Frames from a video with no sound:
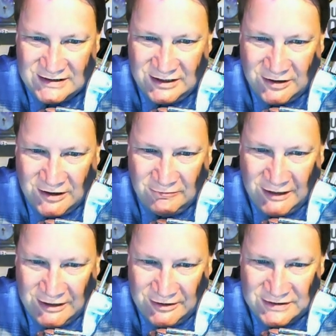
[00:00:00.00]
They are
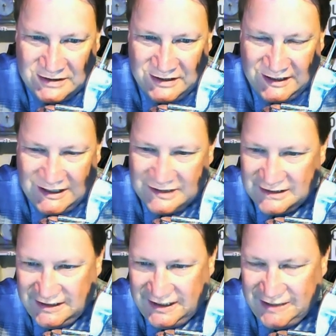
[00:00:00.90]
writers, and they get the
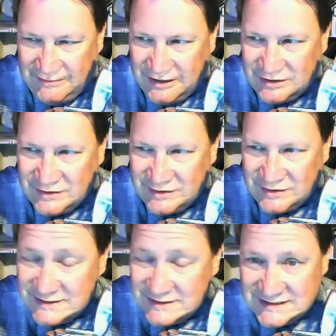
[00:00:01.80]
game. Like
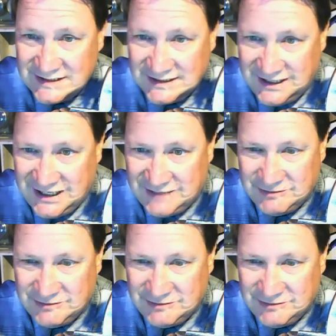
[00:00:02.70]
Travis gets the game.